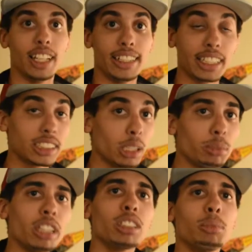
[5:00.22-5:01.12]
Next up,
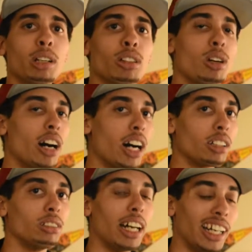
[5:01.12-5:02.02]
talking about
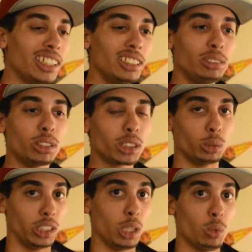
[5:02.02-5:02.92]
Koharu, I just
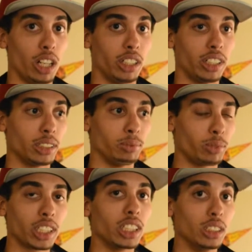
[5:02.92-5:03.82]
really want her to
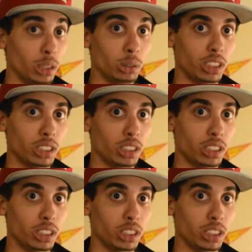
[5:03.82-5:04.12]
freaking do